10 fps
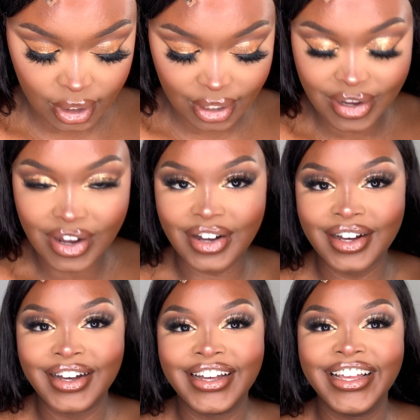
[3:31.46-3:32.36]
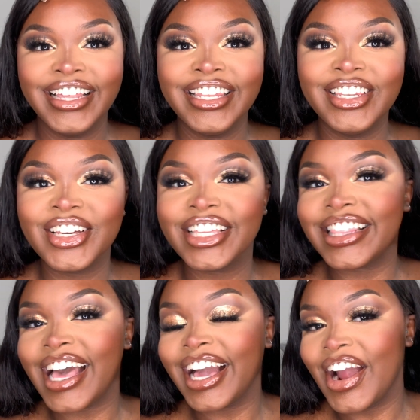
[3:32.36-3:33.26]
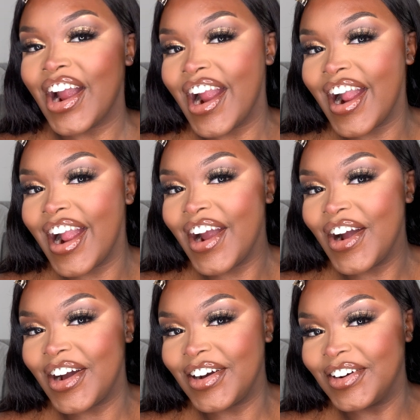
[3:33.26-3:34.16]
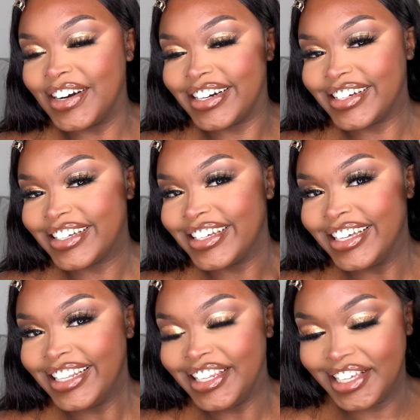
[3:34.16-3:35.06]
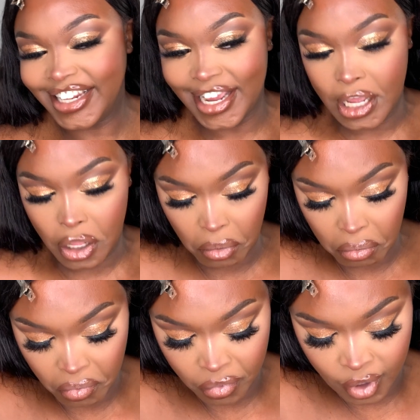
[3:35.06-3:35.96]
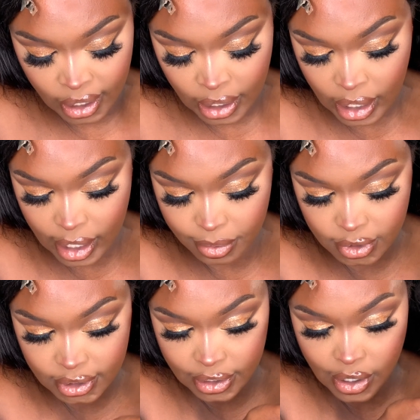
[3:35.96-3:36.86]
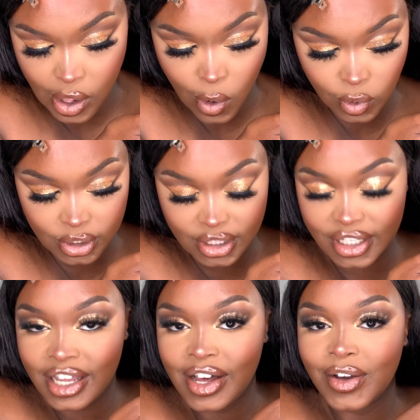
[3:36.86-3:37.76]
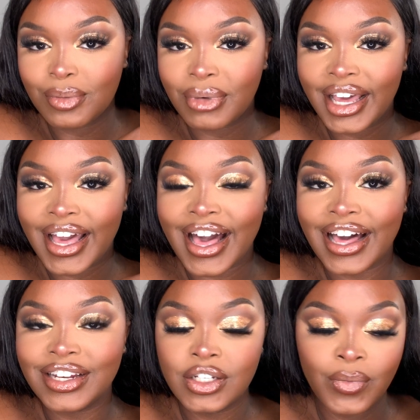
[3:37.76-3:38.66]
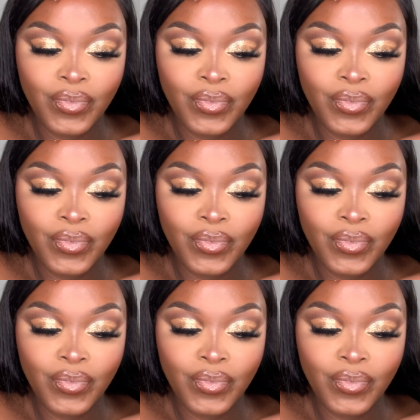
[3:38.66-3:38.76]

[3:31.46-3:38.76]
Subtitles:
Oh, look at that curl! Look at it! I'm just gonna hold the curl in my hand.